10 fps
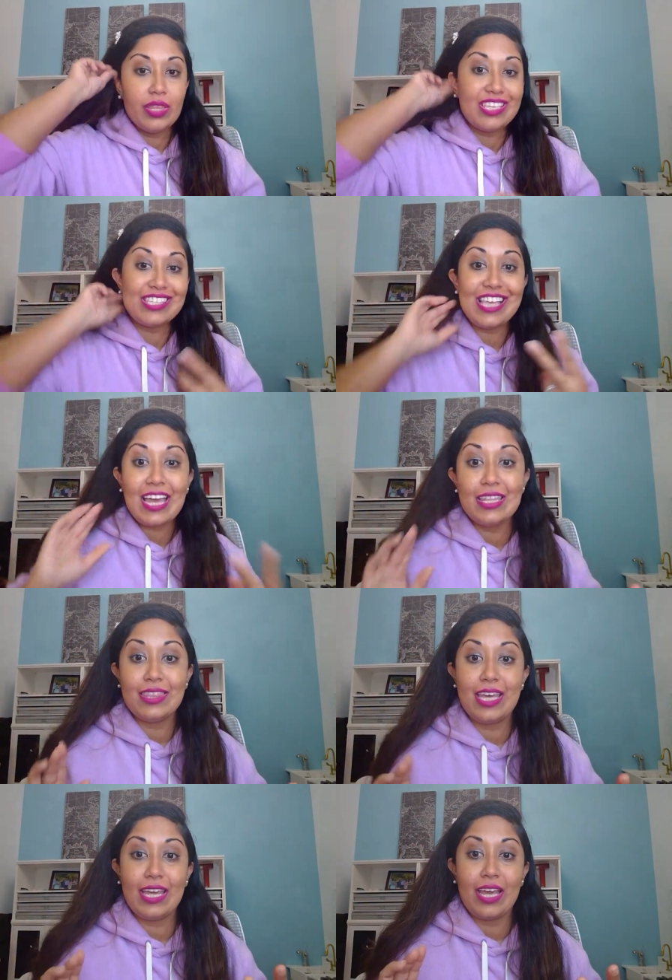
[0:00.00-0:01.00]
The second
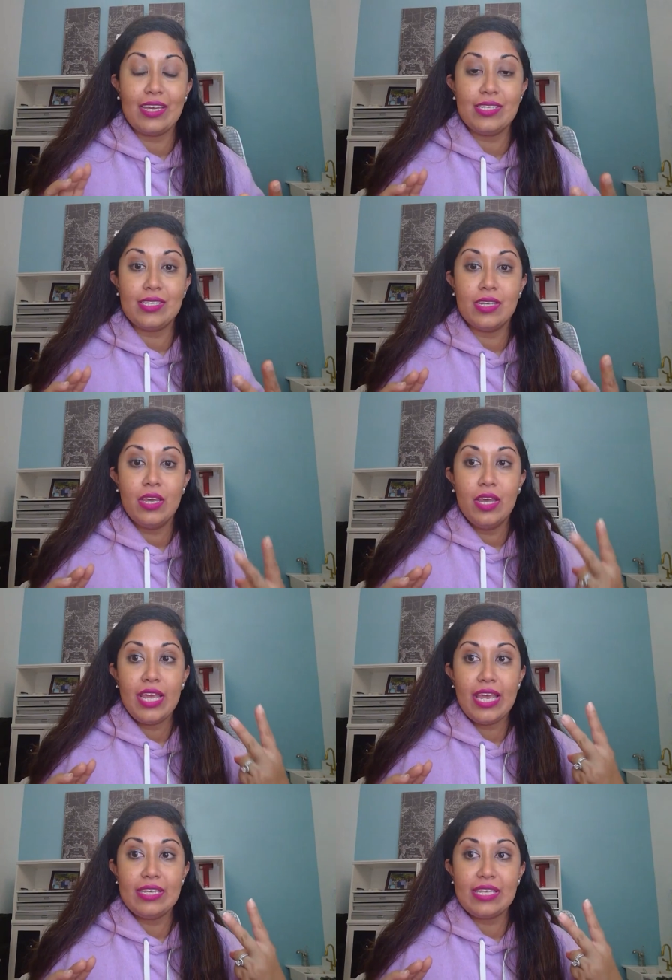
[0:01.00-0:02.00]
thing is
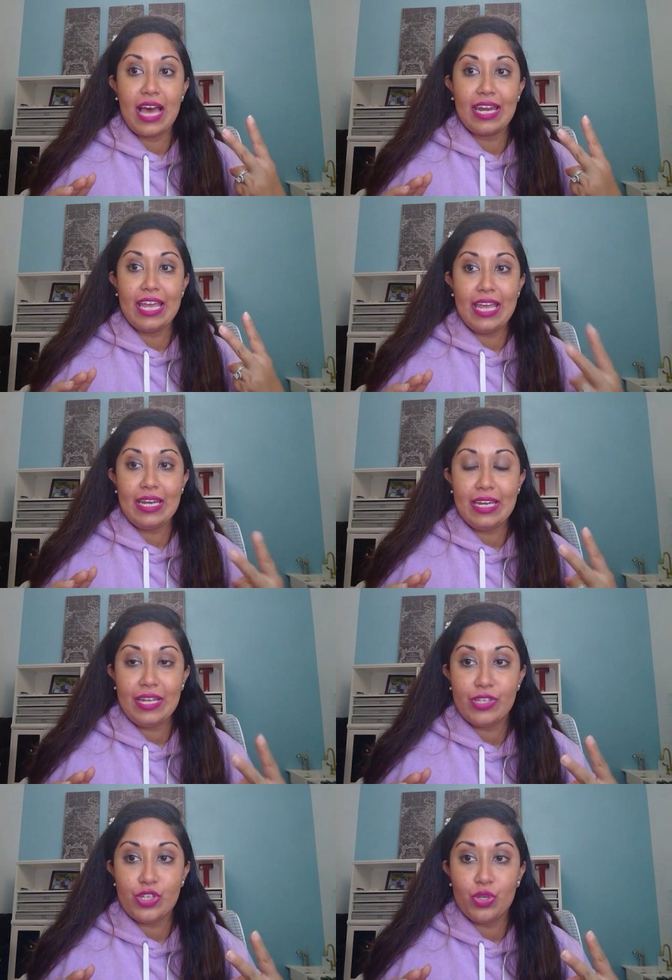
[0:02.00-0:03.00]
is that it
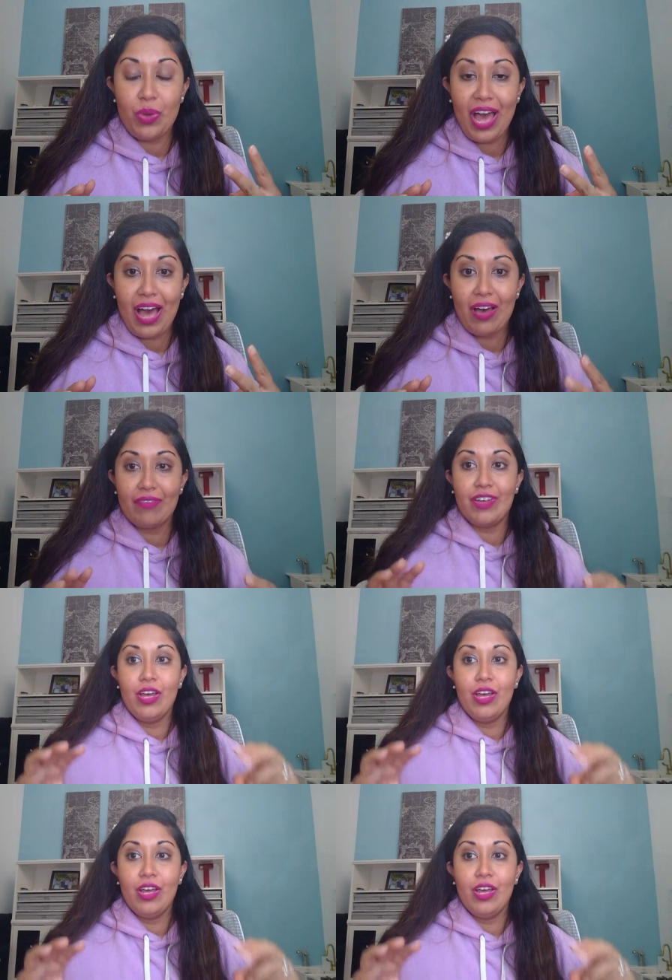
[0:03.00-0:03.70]
needs to have